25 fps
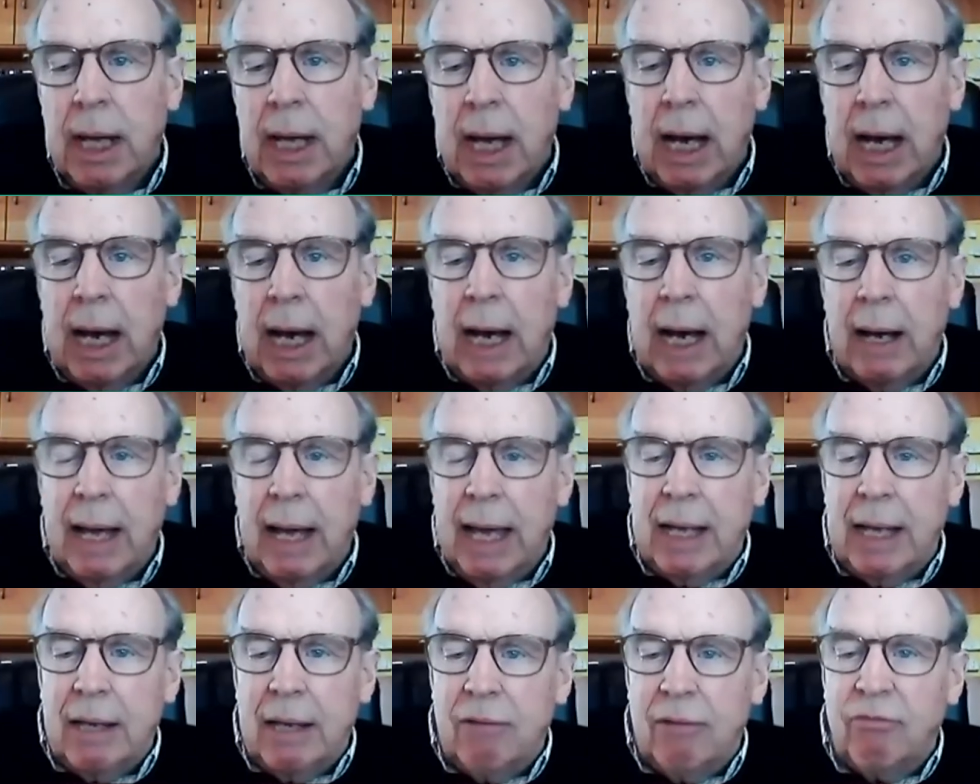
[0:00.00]
uh,
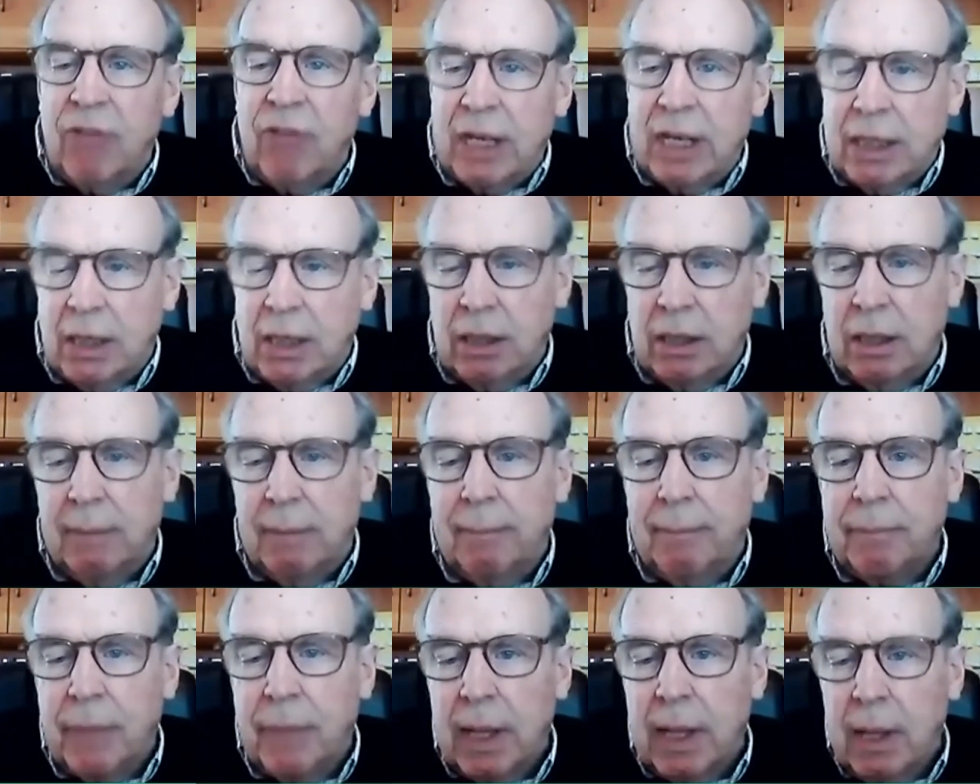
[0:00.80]
and evicted them,
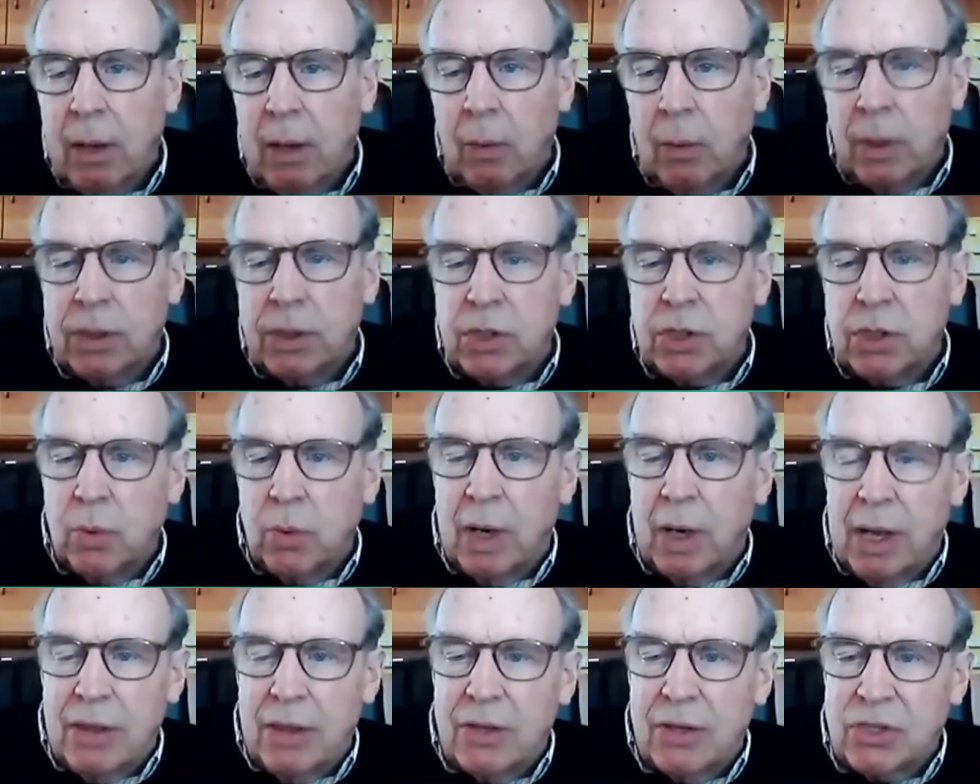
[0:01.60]
which is
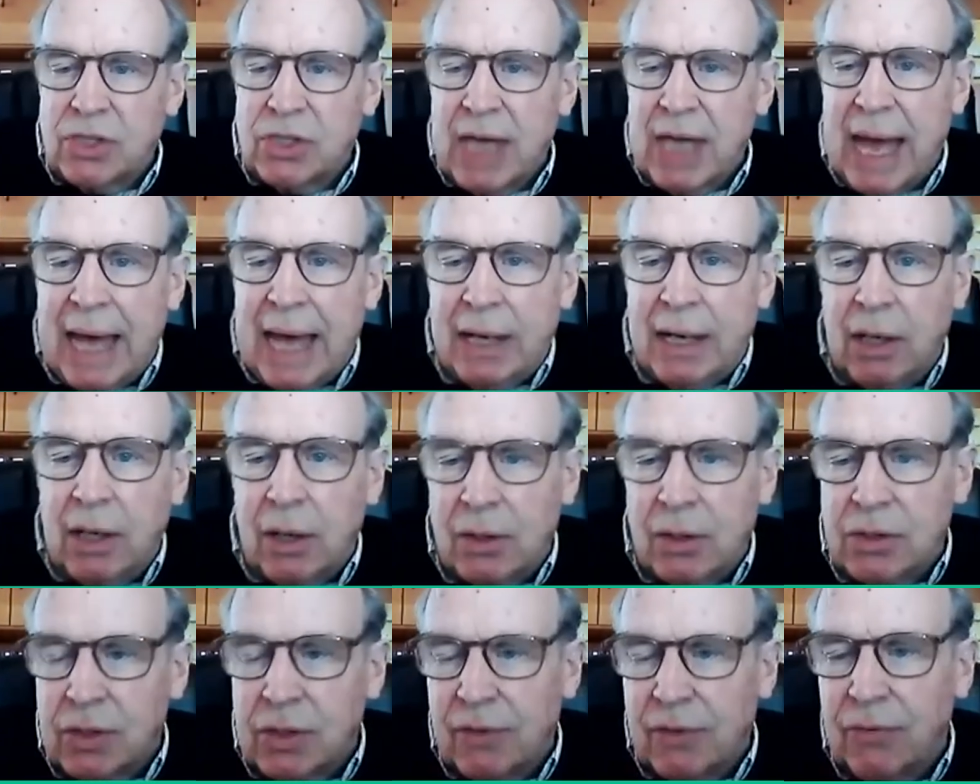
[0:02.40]
one of the sad
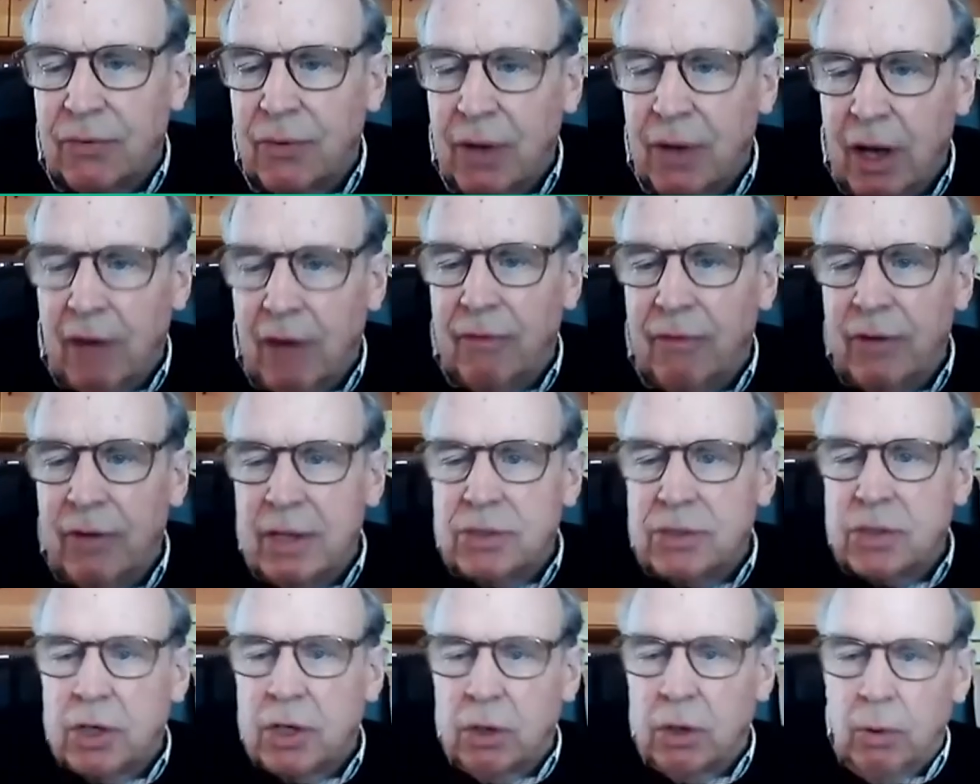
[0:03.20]
notes of, of
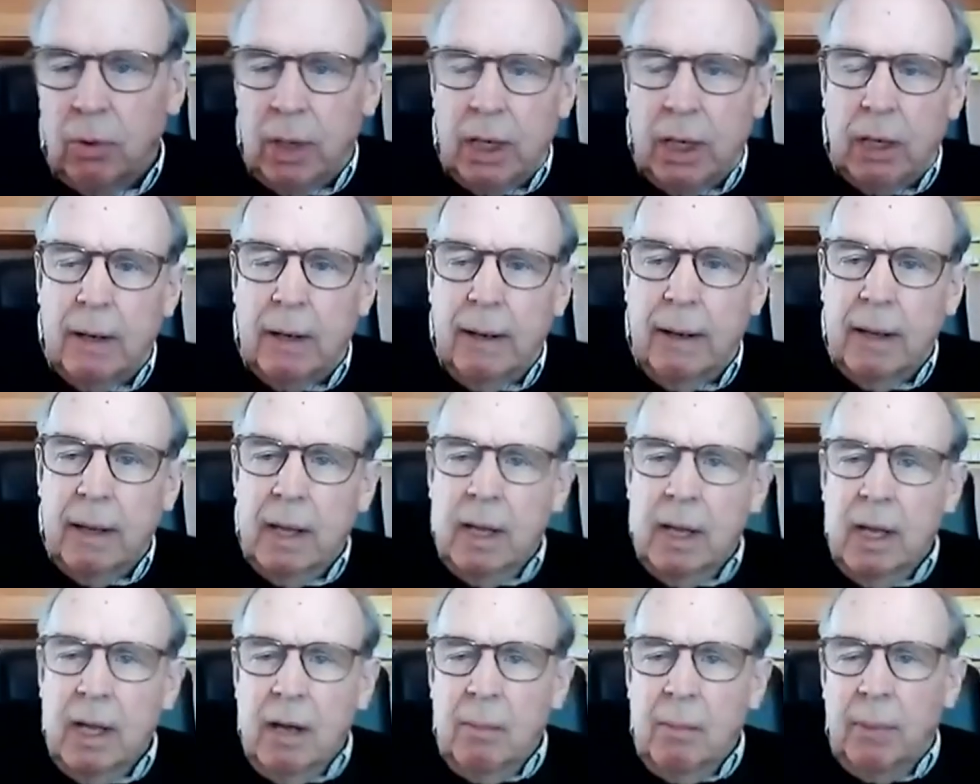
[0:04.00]
his career.
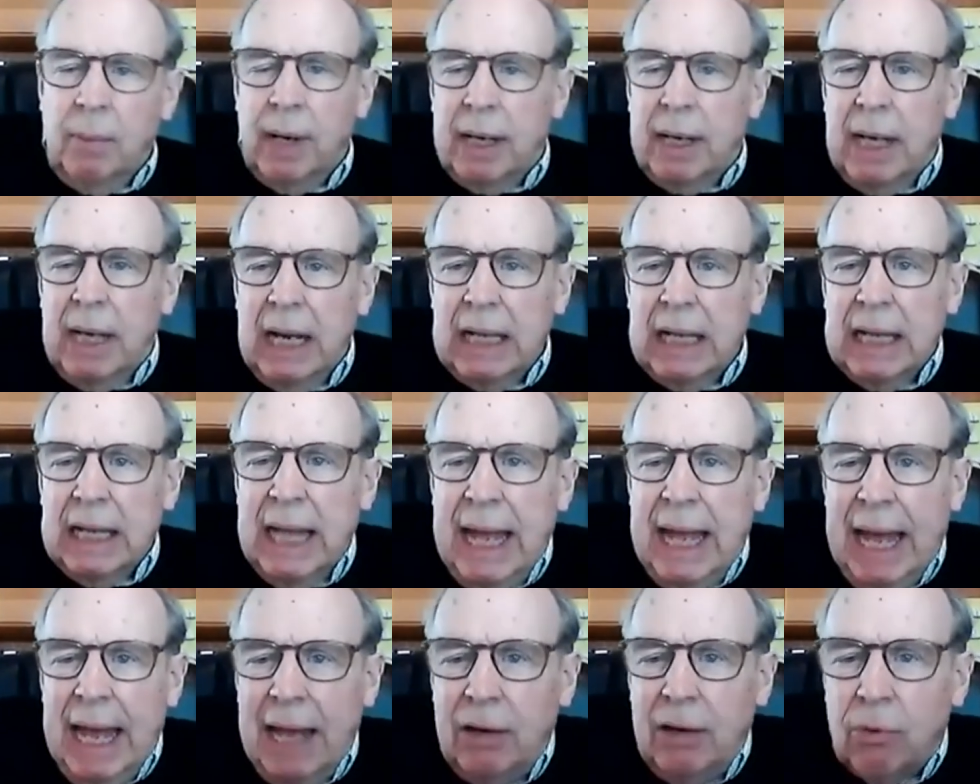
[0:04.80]
But
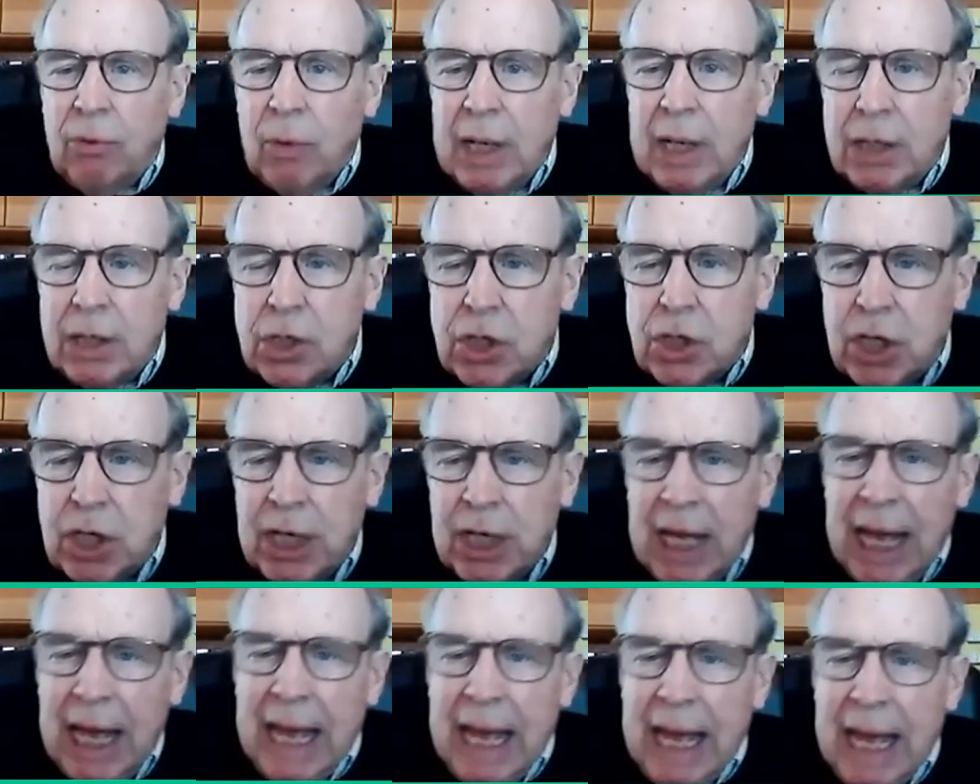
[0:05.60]
land rich
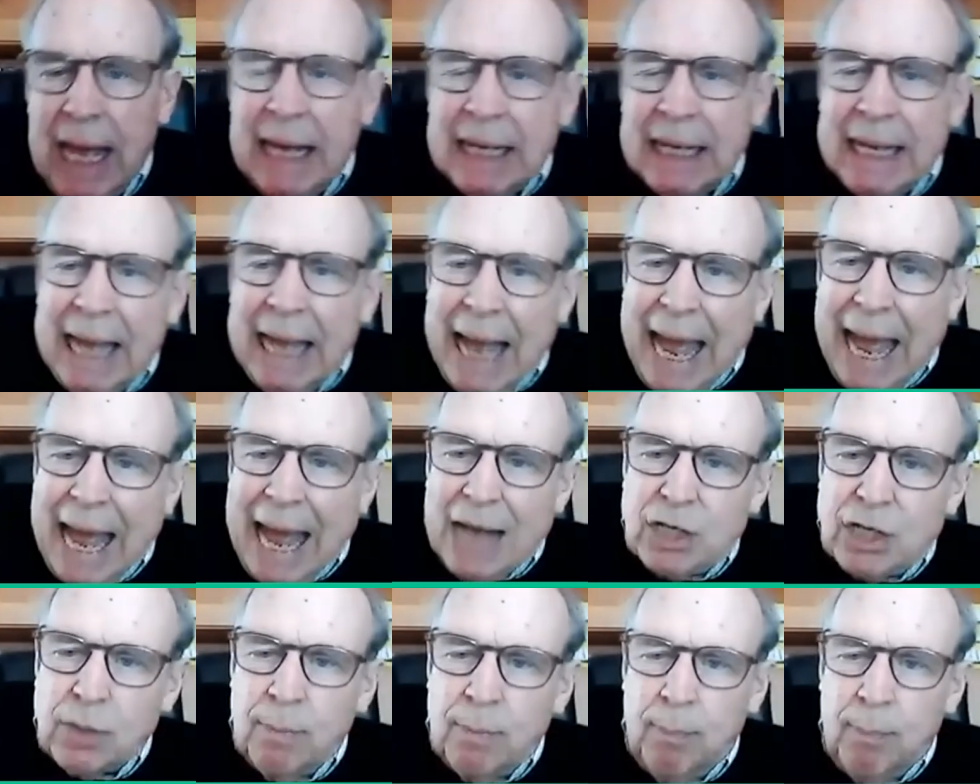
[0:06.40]
and
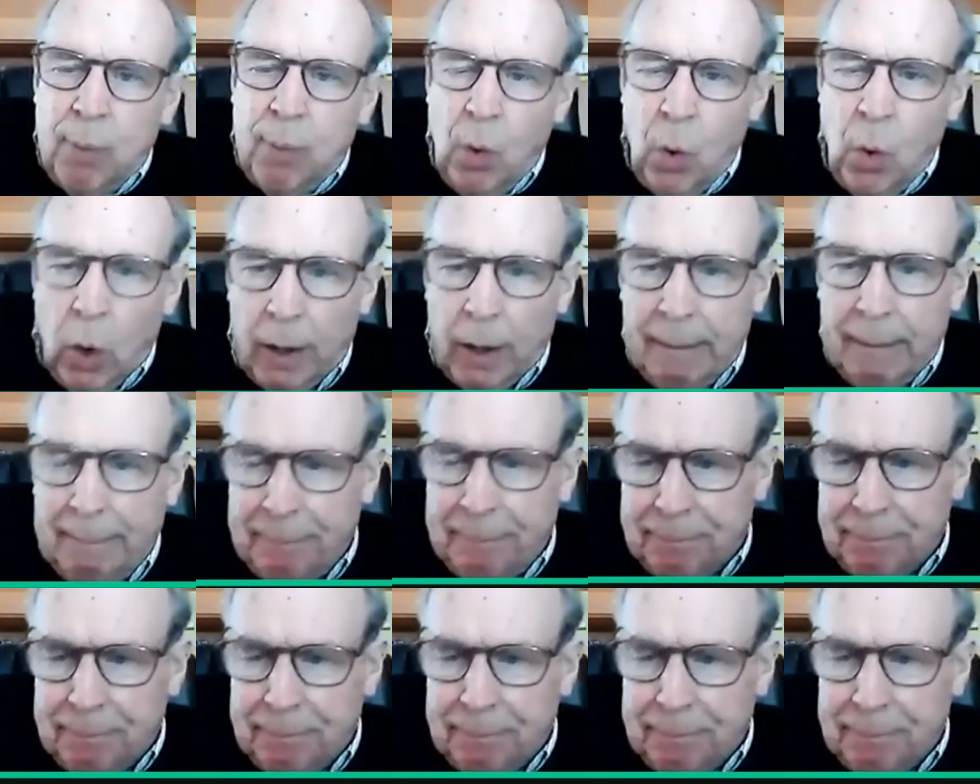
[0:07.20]
cash poor.